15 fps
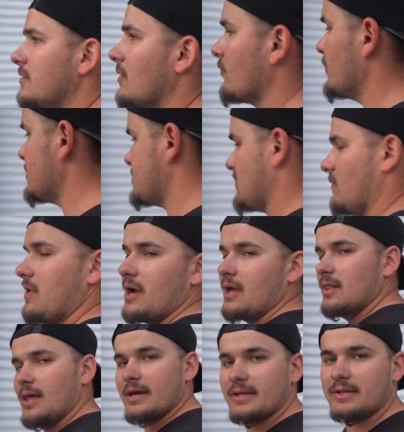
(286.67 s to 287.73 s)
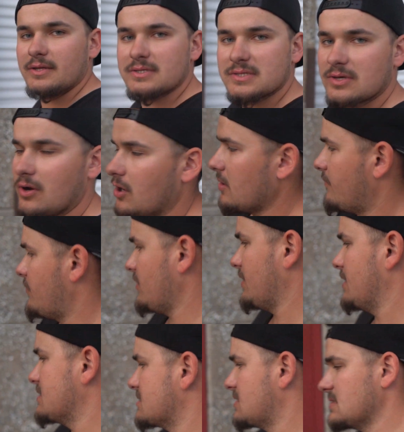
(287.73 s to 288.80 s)
The reason why I like this carpet
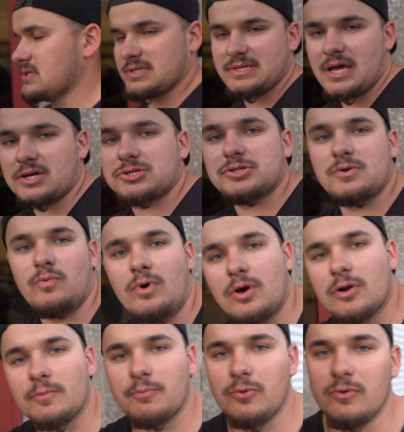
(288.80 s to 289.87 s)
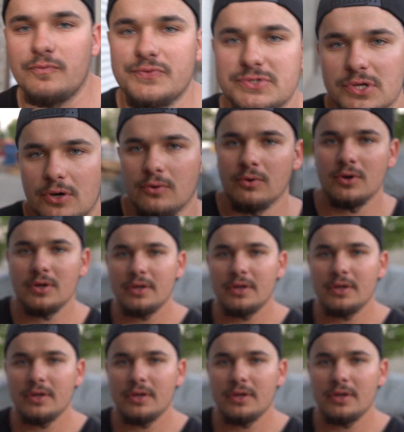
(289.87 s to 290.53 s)
is because it's actually waterproof. So